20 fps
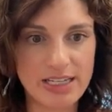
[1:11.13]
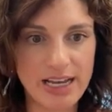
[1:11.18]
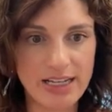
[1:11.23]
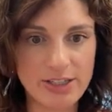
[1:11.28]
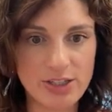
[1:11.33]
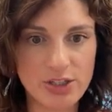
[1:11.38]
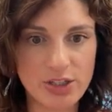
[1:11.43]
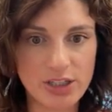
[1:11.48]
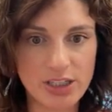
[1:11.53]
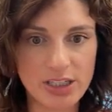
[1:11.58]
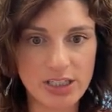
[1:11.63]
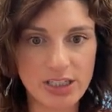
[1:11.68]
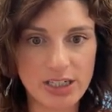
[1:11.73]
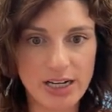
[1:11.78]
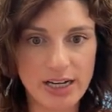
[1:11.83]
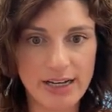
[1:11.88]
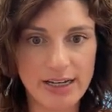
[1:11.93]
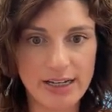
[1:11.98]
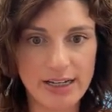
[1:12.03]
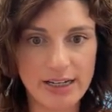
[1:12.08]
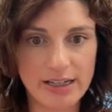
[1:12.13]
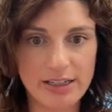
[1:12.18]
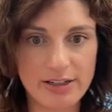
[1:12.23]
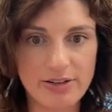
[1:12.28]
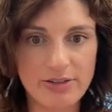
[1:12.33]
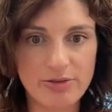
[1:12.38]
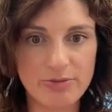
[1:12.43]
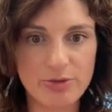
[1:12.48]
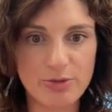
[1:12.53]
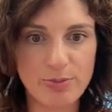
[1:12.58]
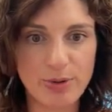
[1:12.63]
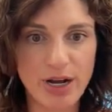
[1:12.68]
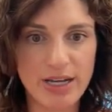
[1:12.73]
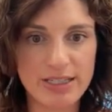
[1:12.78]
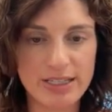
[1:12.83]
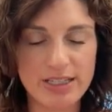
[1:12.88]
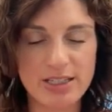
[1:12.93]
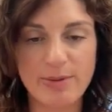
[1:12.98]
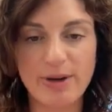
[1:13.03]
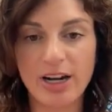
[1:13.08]
Tensor uh,
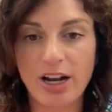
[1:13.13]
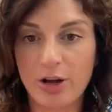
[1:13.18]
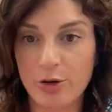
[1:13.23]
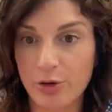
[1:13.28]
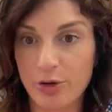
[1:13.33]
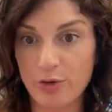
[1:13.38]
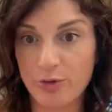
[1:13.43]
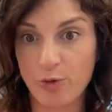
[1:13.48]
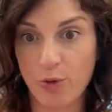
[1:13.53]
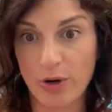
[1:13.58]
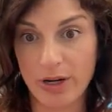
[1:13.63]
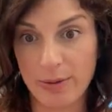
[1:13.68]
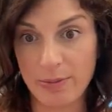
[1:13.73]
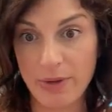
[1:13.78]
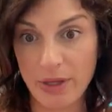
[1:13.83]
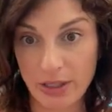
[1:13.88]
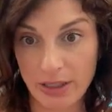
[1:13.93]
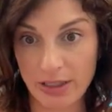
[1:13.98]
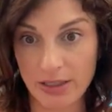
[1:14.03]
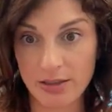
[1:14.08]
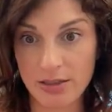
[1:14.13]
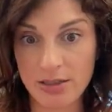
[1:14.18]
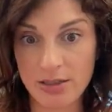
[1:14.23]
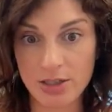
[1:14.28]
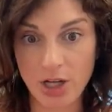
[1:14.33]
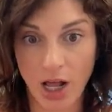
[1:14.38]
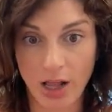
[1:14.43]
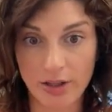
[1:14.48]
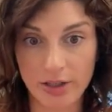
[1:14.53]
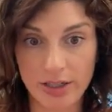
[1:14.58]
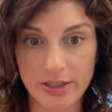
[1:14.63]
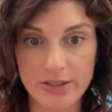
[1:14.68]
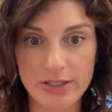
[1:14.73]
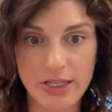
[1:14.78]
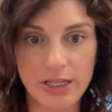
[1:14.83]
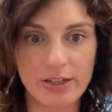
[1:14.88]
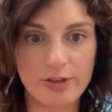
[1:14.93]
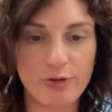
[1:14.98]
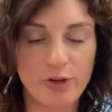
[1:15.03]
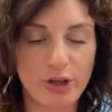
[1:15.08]
processed about $140 million
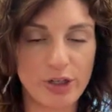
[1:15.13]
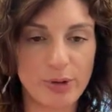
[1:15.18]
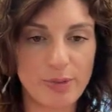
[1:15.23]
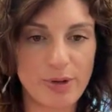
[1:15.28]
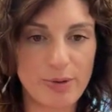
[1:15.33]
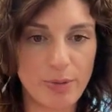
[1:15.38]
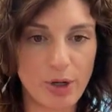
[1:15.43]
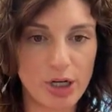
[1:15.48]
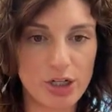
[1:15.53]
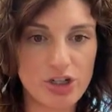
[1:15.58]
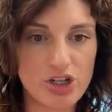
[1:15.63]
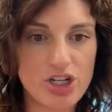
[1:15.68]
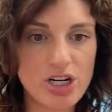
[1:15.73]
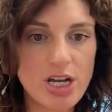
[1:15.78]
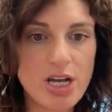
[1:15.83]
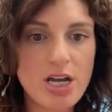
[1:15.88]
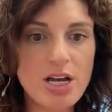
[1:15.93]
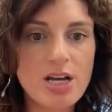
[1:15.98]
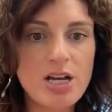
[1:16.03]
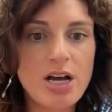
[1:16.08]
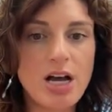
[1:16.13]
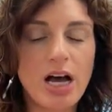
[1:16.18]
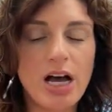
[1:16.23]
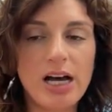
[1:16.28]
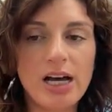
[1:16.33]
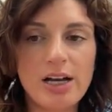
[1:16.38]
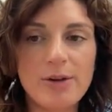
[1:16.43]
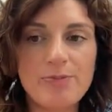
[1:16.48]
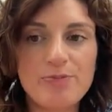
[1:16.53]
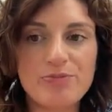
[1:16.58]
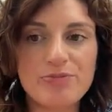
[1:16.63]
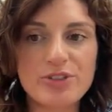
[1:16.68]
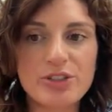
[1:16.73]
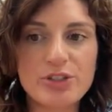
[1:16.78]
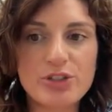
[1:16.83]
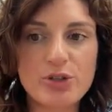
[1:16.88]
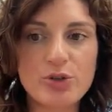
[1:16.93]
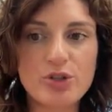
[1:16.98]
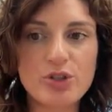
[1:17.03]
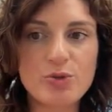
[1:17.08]
of volume in March. Um,
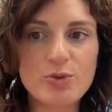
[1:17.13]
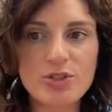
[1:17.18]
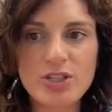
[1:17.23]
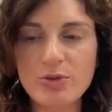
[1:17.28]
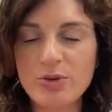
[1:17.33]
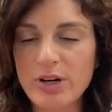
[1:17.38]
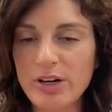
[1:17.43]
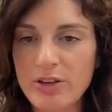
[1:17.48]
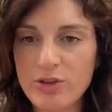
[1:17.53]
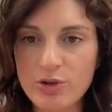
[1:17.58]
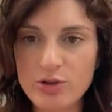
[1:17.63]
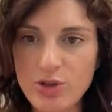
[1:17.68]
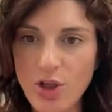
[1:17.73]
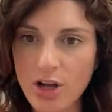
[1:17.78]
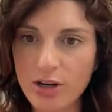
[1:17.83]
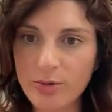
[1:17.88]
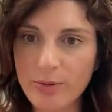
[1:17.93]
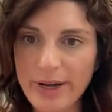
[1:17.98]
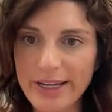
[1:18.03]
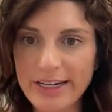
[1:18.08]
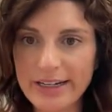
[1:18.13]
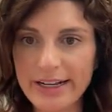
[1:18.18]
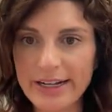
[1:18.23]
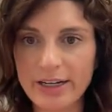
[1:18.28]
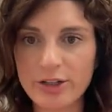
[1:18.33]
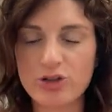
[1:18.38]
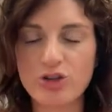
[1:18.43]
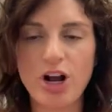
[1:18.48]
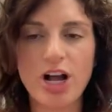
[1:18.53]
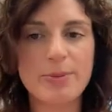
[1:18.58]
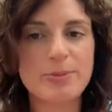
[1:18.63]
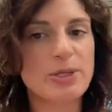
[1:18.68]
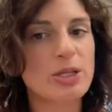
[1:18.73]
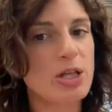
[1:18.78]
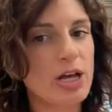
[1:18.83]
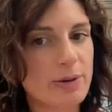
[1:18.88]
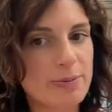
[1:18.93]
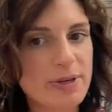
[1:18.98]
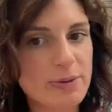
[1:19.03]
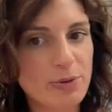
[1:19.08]
so this was one of those long-awaited airdrops. A
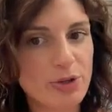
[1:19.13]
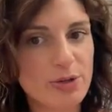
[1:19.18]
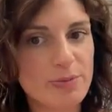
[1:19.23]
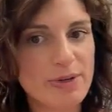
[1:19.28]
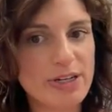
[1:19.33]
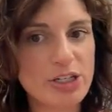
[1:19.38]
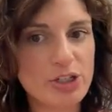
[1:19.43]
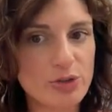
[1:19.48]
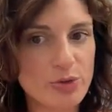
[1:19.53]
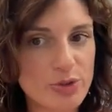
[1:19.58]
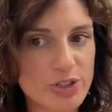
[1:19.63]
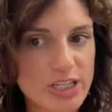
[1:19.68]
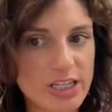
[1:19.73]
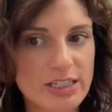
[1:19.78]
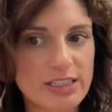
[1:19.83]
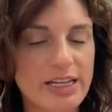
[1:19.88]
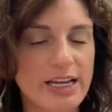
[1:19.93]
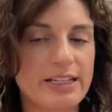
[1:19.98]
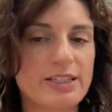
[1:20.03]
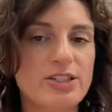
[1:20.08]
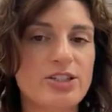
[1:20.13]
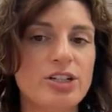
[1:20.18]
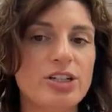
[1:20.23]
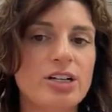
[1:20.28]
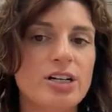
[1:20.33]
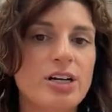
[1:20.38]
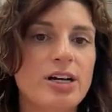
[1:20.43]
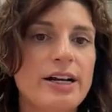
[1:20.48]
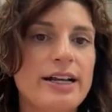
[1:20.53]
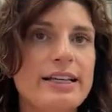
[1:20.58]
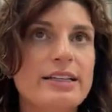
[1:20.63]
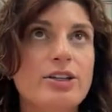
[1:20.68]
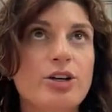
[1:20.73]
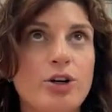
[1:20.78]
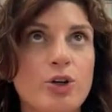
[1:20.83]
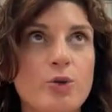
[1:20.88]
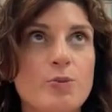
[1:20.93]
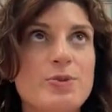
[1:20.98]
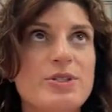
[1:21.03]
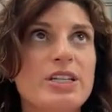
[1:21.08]
lot of people had been using Tensor in the
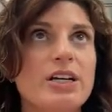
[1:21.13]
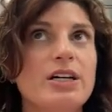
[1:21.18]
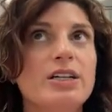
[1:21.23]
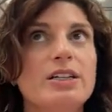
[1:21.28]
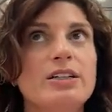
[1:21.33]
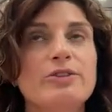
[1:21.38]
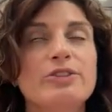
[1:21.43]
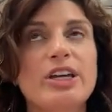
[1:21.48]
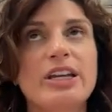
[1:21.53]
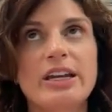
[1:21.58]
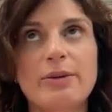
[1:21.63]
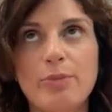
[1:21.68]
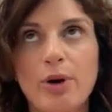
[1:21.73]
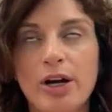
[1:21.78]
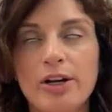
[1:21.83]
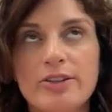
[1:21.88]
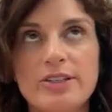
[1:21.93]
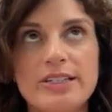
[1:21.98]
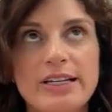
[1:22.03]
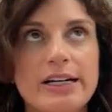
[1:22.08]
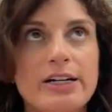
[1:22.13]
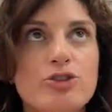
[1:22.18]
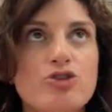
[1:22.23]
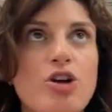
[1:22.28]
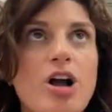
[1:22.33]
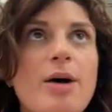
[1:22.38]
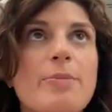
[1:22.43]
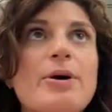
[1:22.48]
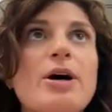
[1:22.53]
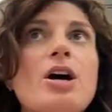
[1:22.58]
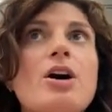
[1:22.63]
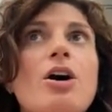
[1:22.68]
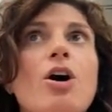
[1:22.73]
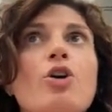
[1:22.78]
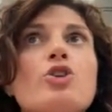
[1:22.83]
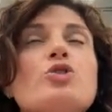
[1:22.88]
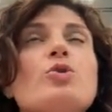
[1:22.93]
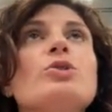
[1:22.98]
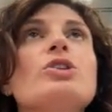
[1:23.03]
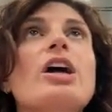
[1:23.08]
hopes of getting part of this airdrop.
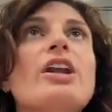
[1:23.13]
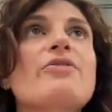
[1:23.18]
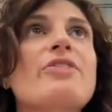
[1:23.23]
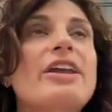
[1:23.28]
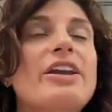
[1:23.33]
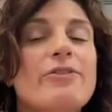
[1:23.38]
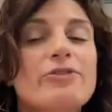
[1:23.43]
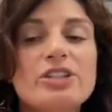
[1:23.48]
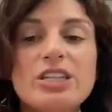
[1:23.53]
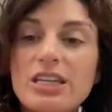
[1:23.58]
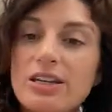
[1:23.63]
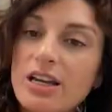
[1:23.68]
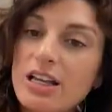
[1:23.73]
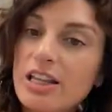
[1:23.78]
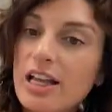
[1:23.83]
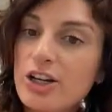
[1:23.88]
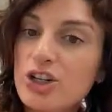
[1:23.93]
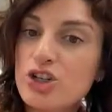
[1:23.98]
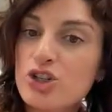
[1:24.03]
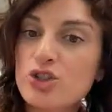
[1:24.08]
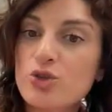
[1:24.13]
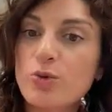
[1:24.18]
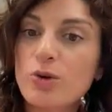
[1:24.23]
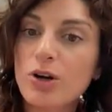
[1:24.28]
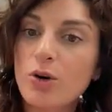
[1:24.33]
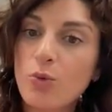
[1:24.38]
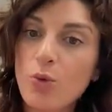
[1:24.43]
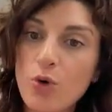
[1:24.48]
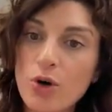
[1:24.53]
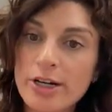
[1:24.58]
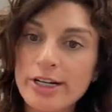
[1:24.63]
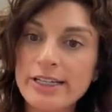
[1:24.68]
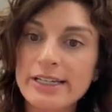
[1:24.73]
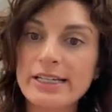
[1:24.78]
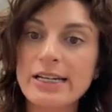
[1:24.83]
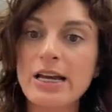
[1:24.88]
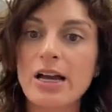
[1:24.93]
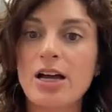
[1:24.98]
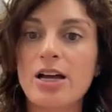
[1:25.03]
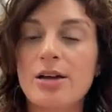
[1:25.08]
Also, a lot of NFT collections were
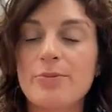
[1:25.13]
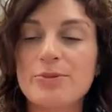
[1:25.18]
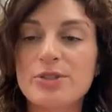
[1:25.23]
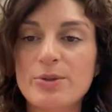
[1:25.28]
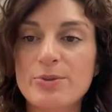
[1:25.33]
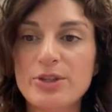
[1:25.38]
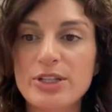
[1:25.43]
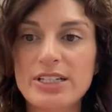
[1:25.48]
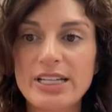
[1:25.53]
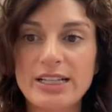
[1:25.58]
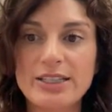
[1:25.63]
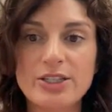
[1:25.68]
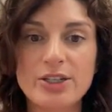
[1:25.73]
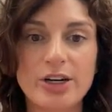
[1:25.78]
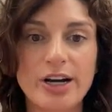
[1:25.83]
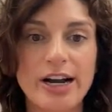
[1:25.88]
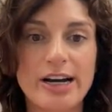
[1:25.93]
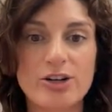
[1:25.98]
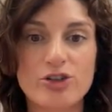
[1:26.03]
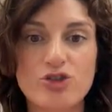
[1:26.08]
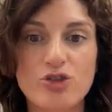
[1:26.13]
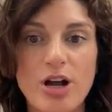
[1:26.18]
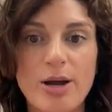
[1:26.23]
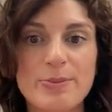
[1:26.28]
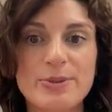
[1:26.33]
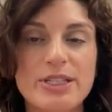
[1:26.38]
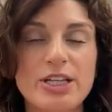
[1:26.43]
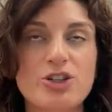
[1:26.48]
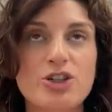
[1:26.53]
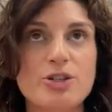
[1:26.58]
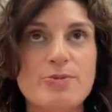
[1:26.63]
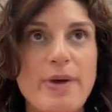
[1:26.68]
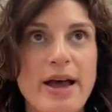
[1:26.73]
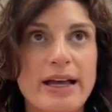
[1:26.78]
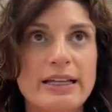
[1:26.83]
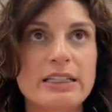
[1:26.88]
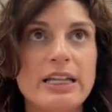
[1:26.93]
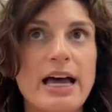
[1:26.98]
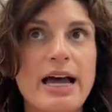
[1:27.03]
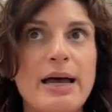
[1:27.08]
awarded. Um, some of the Tensor airdrops, such as
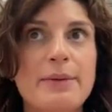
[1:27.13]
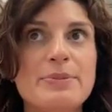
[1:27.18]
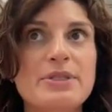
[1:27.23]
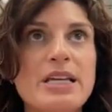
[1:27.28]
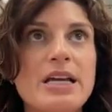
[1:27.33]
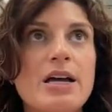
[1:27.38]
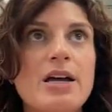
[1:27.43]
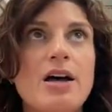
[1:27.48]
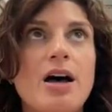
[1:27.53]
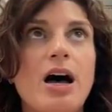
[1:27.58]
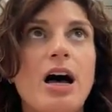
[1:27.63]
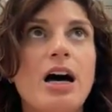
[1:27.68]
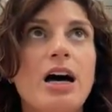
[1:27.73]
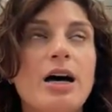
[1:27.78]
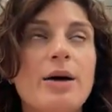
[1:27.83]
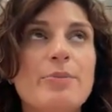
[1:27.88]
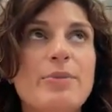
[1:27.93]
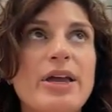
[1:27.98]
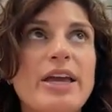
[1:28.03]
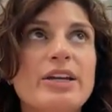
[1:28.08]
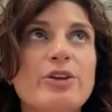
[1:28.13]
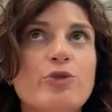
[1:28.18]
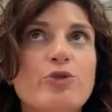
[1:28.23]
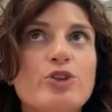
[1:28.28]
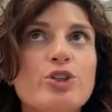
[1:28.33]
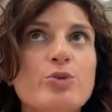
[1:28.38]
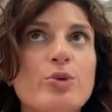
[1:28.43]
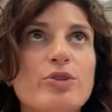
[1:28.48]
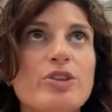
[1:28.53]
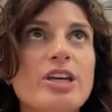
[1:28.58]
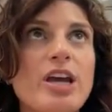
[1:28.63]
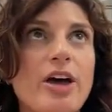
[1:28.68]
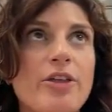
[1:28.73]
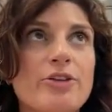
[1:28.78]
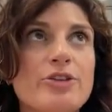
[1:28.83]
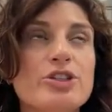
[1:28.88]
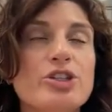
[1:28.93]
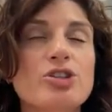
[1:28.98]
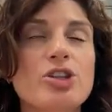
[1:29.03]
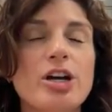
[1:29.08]
Mad Lads um, and a few of the
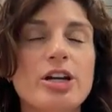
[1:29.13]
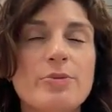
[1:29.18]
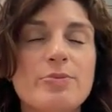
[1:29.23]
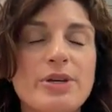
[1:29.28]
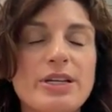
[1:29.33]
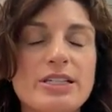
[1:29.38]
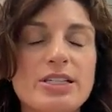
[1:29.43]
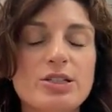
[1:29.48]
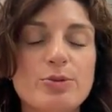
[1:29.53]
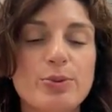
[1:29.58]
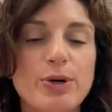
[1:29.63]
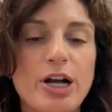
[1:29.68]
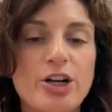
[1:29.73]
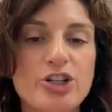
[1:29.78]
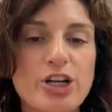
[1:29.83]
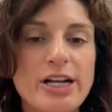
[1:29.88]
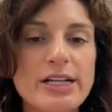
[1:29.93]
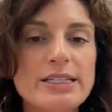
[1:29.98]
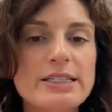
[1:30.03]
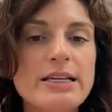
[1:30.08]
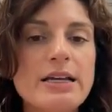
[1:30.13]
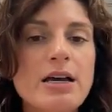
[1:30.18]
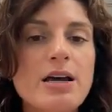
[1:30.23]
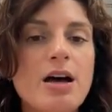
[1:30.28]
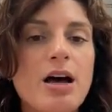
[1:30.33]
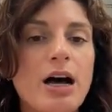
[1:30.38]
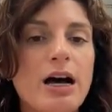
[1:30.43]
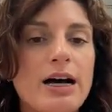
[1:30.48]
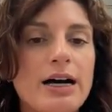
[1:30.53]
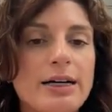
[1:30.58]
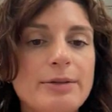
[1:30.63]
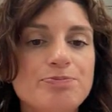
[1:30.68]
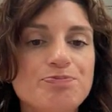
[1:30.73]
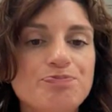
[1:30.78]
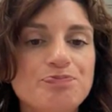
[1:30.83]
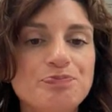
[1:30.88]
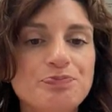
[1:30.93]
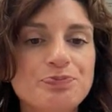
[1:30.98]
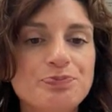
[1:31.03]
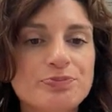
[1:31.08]
other Solana-based projects.
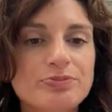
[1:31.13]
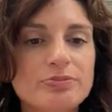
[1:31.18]
Um,